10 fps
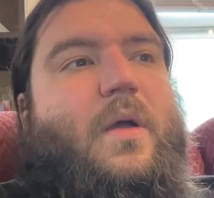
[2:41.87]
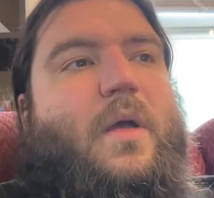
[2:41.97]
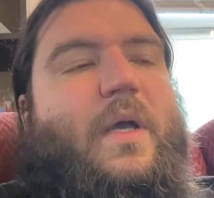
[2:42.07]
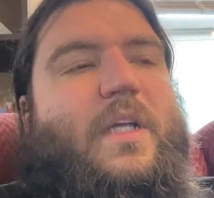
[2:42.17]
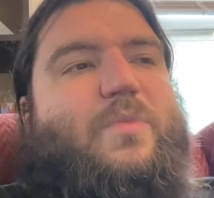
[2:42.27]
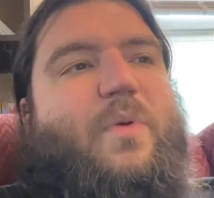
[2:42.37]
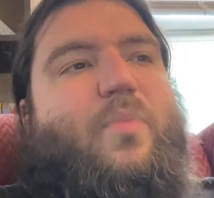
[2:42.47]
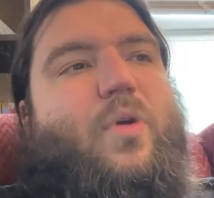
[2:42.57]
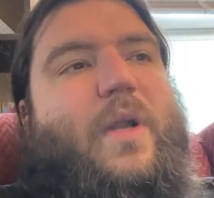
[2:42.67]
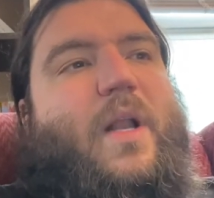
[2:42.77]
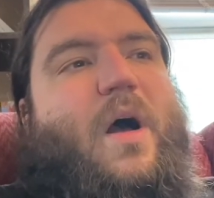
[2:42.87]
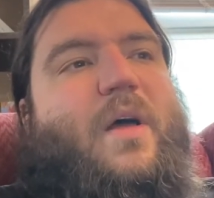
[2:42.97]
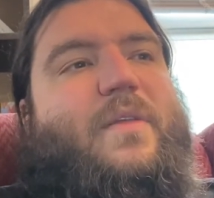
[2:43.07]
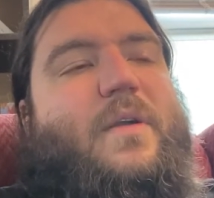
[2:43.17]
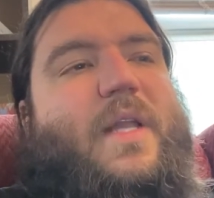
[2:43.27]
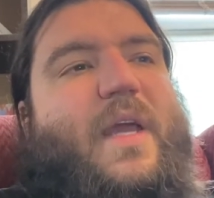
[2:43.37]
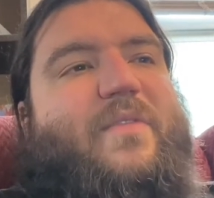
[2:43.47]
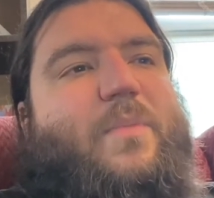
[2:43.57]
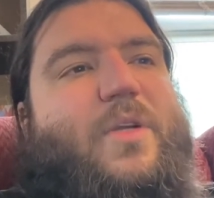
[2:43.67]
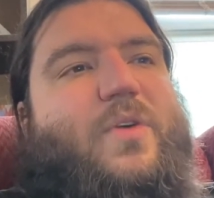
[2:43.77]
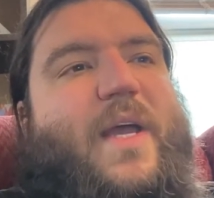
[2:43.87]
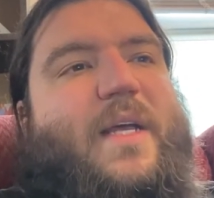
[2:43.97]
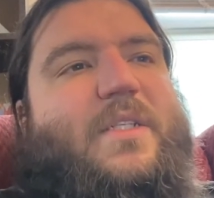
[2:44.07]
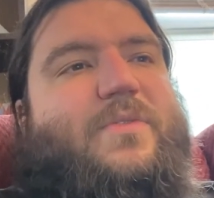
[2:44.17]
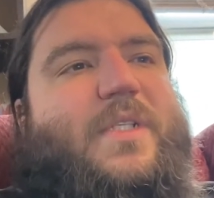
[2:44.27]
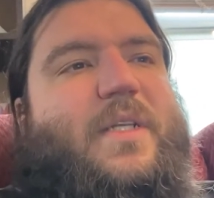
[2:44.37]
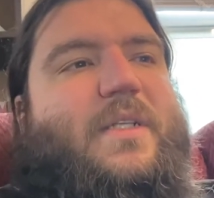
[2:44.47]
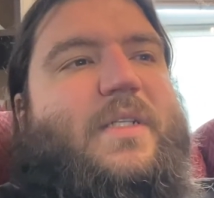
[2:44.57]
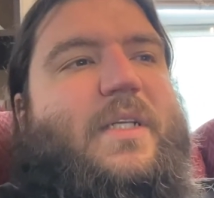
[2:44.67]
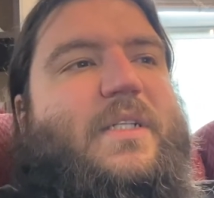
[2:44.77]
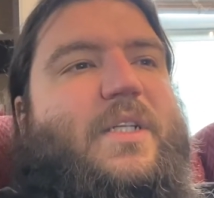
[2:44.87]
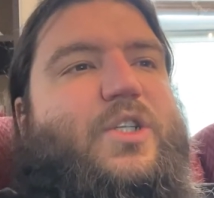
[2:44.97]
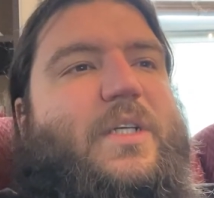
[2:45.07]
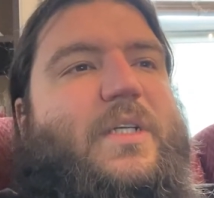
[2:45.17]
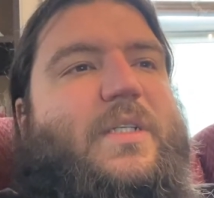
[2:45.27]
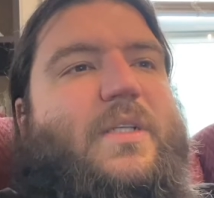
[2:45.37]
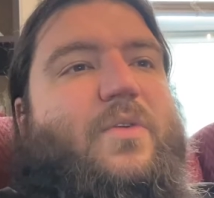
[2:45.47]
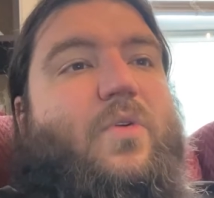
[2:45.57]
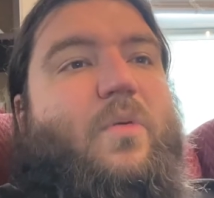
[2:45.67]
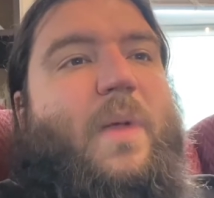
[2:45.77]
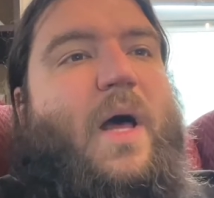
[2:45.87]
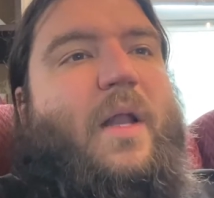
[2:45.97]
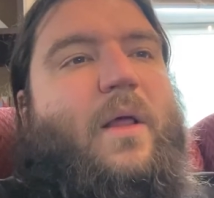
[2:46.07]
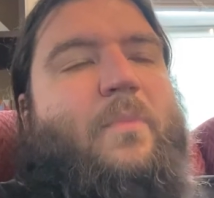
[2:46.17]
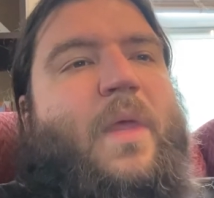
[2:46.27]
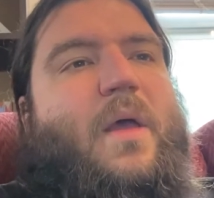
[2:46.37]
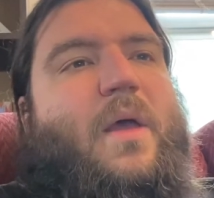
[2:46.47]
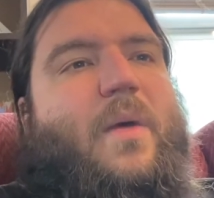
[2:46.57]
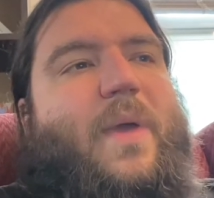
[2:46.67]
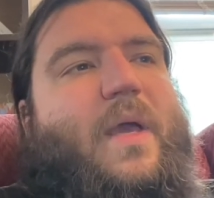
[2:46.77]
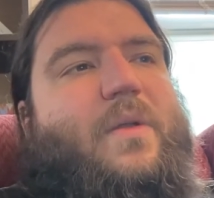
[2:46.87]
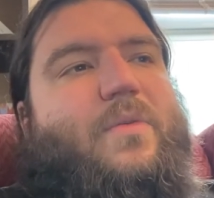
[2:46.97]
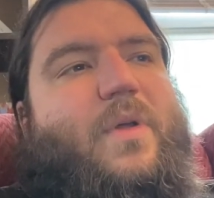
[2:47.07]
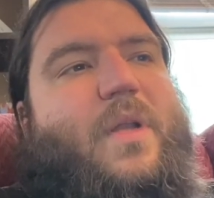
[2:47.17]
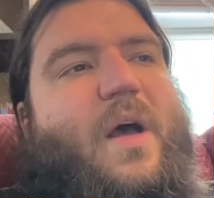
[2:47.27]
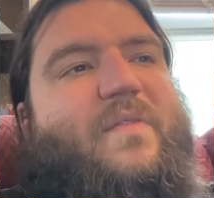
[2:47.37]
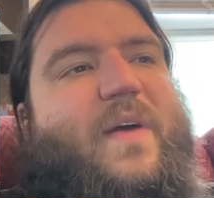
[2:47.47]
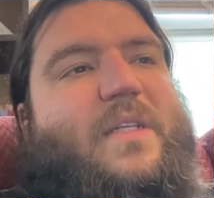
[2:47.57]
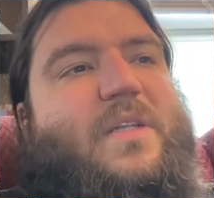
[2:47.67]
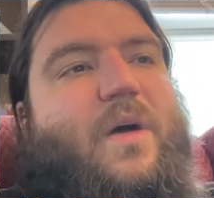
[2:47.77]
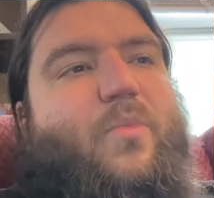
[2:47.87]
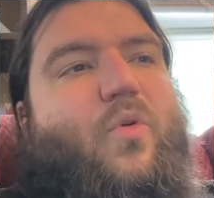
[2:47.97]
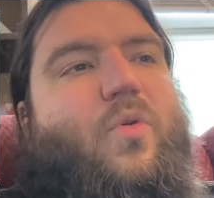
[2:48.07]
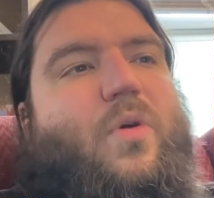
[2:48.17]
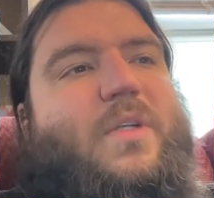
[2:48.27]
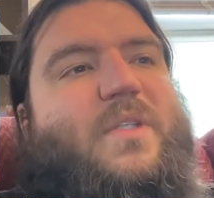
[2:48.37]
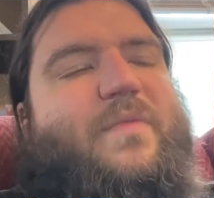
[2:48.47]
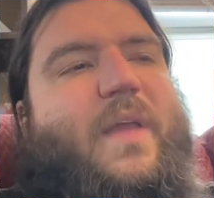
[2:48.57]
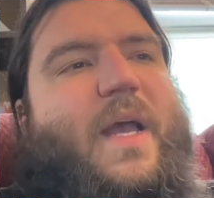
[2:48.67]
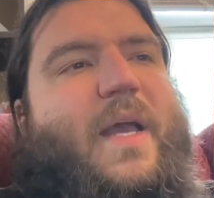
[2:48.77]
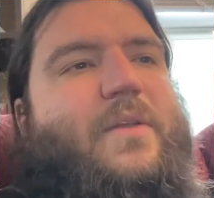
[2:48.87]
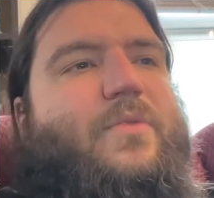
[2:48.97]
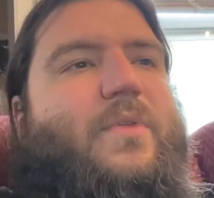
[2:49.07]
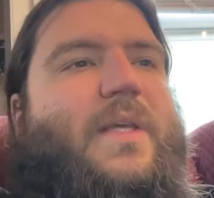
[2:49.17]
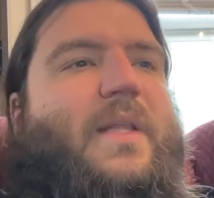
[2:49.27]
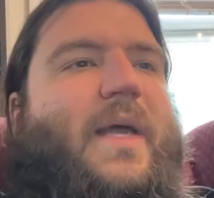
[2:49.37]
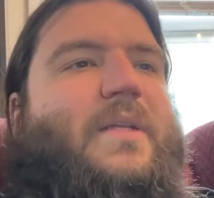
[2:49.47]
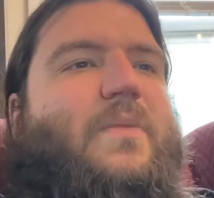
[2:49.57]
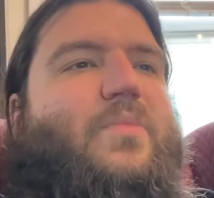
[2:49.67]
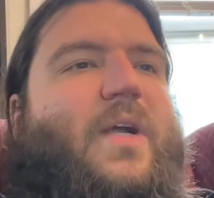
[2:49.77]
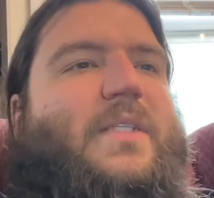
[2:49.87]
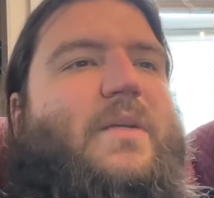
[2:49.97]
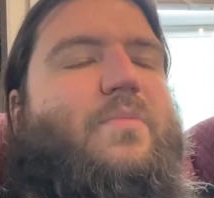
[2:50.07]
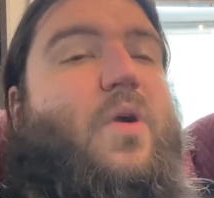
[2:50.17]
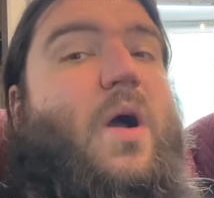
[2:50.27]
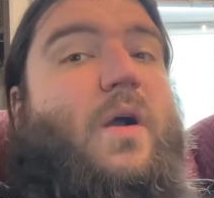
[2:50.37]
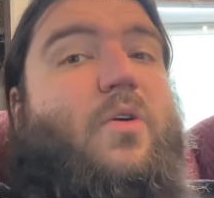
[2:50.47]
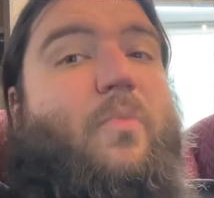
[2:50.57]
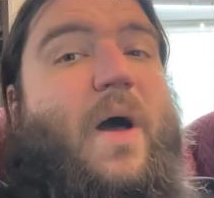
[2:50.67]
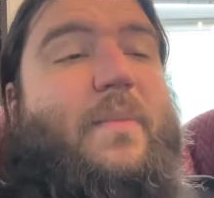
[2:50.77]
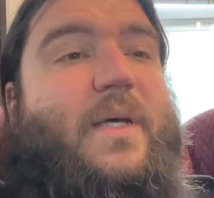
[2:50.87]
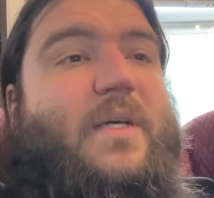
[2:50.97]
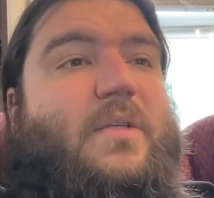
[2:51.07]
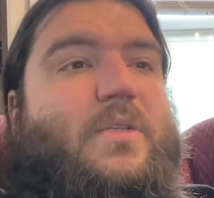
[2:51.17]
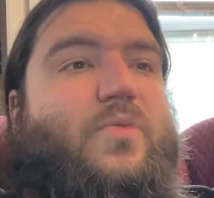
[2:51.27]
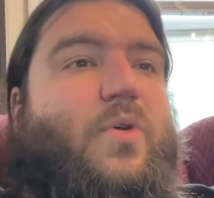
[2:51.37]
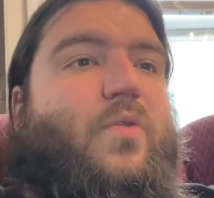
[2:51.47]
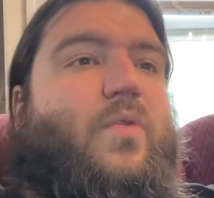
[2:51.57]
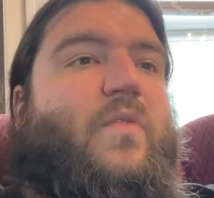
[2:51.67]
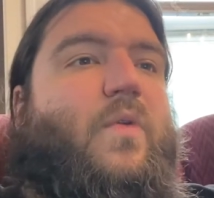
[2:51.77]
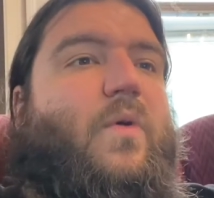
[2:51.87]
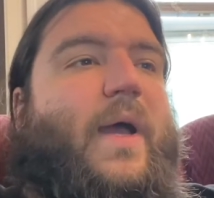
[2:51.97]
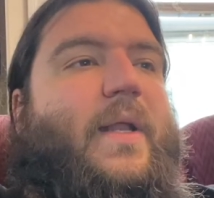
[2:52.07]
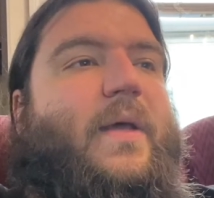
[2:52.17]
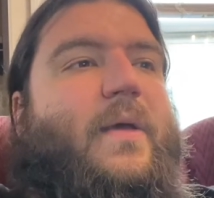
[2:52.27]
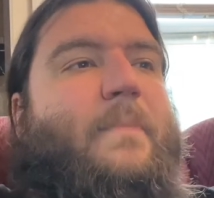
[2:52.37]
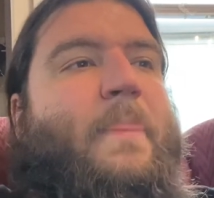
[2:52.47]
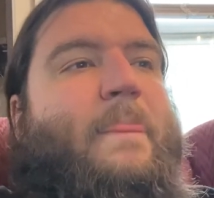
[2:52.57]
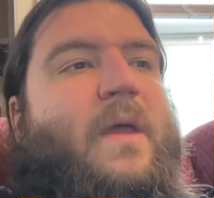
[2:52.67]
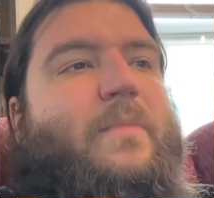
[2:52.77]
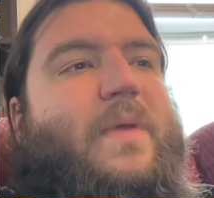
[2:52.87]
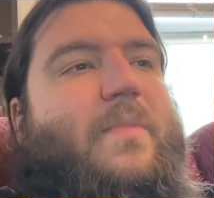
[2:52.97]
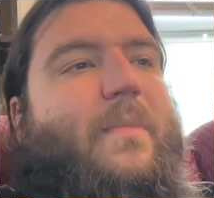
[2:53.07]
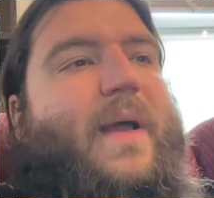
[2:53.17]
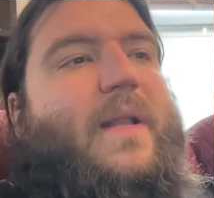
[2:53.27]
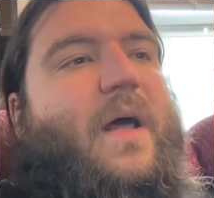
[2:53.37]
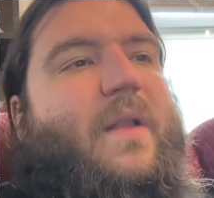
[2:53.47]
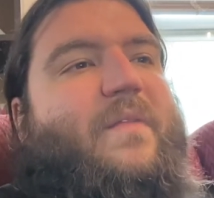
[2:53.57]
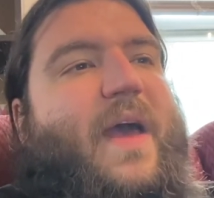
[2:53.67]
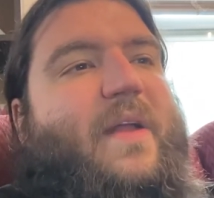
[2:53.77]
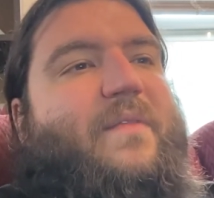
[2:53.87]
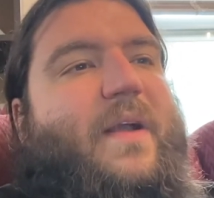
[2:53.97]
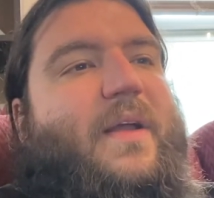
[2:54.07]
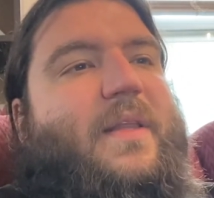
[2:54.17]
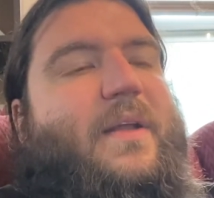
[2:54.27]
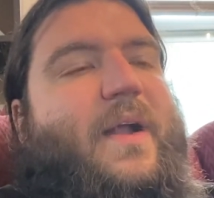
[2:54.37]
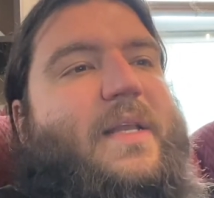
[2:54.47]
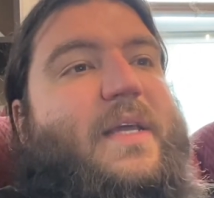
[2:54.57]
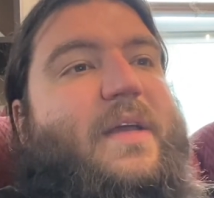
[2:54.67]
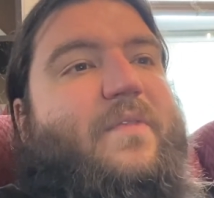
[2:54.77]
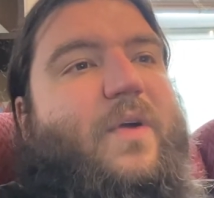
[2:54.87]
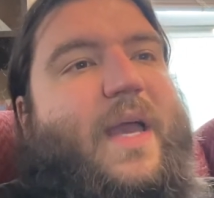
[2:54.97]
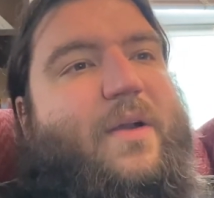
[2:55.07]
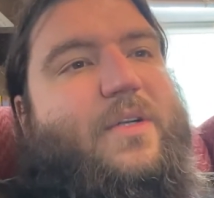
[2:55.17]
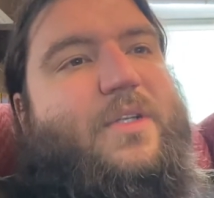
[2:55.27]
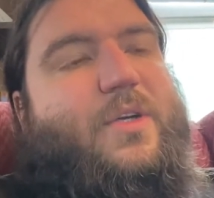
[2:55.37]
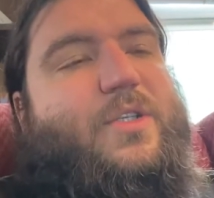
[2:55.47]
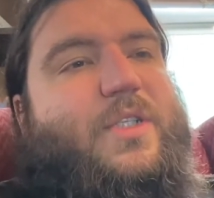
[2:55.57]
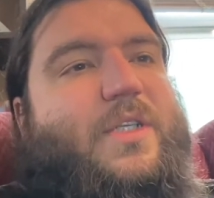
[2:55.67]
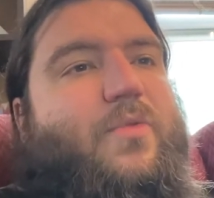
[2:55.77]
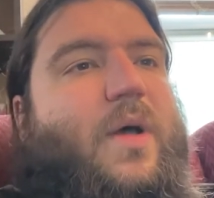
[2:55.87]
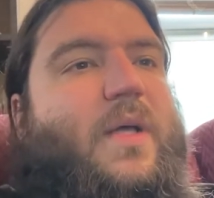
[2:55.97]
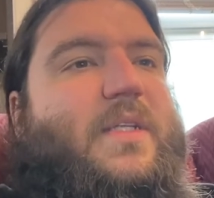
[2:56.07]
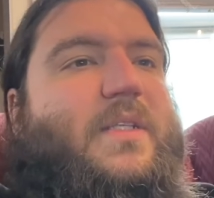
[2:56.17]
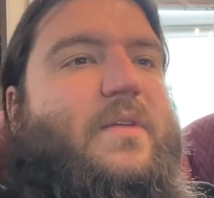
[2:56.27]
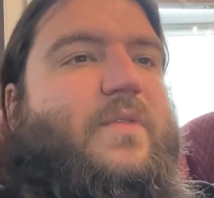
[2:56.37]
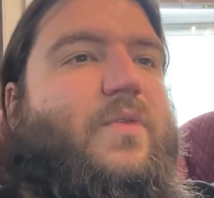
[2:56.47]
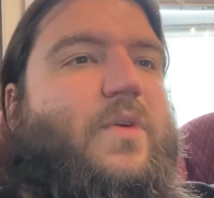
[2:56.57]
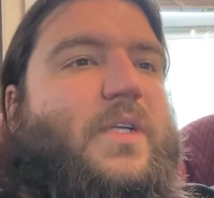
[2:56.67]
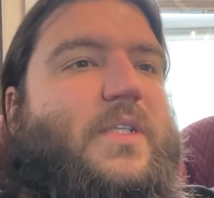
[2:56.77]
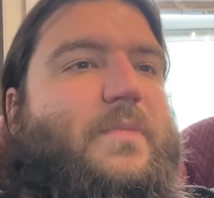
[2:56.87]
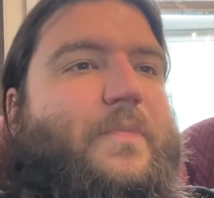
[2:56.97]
Its purported author, David Petraeus, was still seen as a genius and a role model, a man who would not fight dumb wars of the kind newly elected President Barack Obama swore to avoid. People might not have had a very clear idea of what counterinsurgency was, and of course,